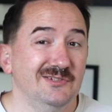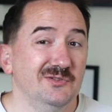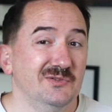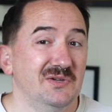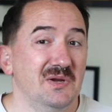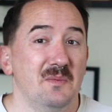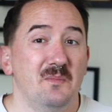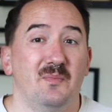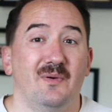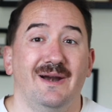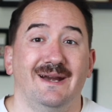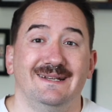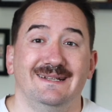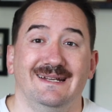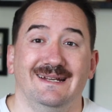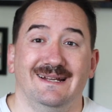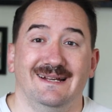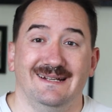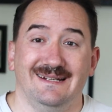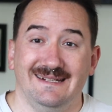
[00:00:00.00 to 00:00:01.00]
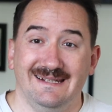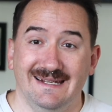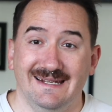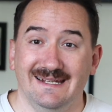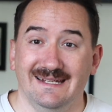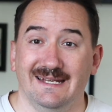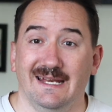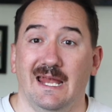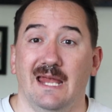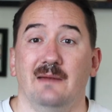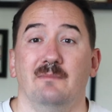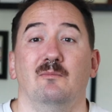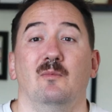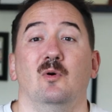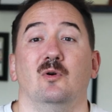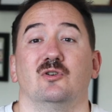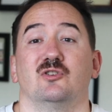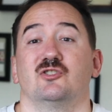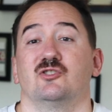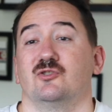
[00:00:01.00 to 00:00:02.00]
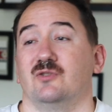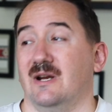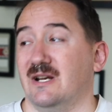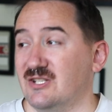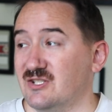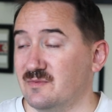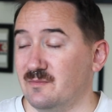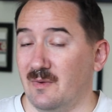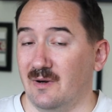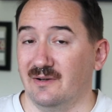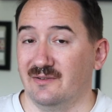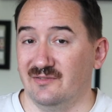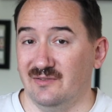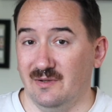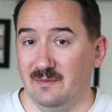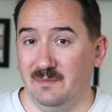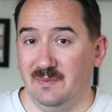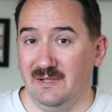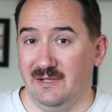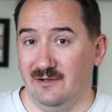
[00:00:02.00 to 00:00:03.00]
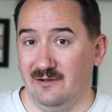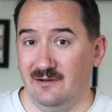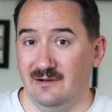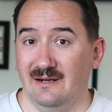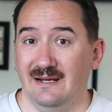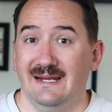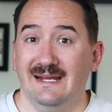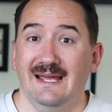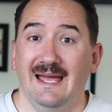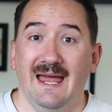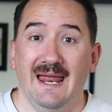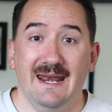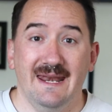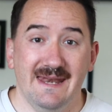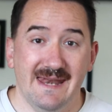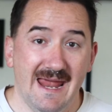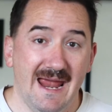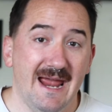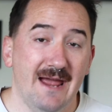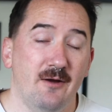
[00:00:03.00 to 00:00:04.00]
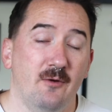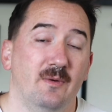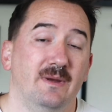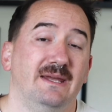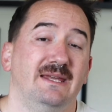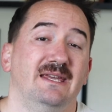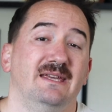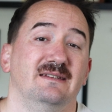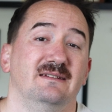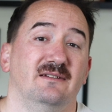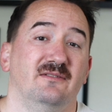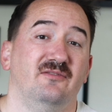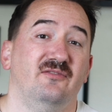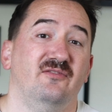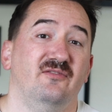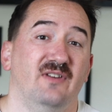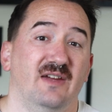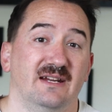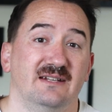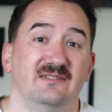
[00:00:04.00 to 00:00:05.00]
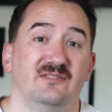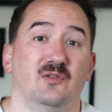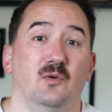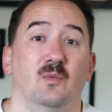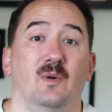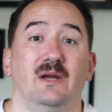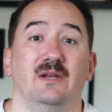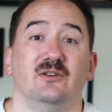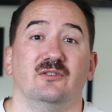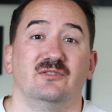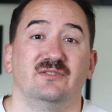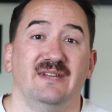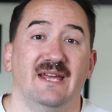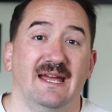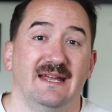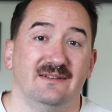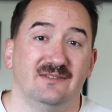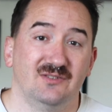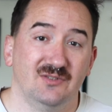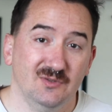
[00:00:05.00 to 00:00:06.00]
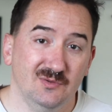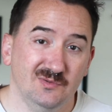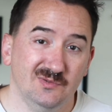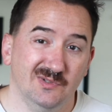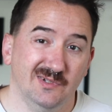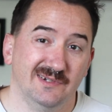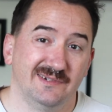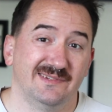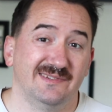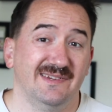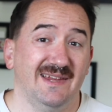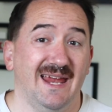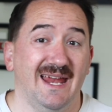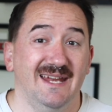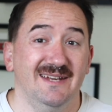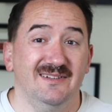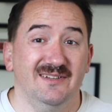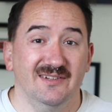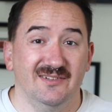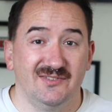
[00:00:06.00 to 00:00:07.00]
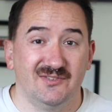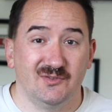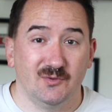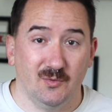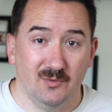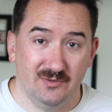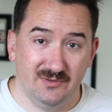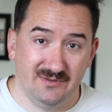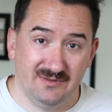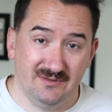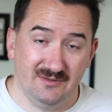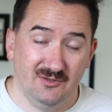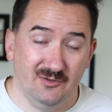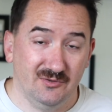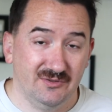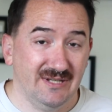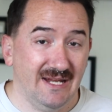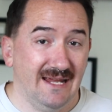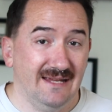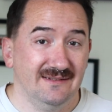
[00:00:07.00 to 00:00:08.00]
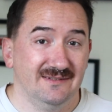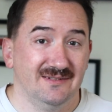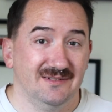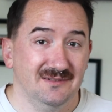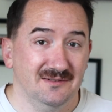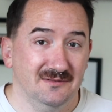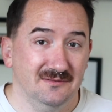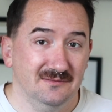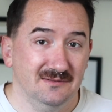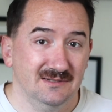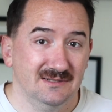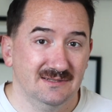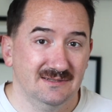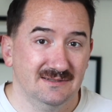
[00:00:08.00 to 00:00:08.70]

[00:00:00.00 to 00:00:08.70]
you get pregnant again and more stretch marks appear. Now it can affect the way your tattoo looks and distort your tattoo.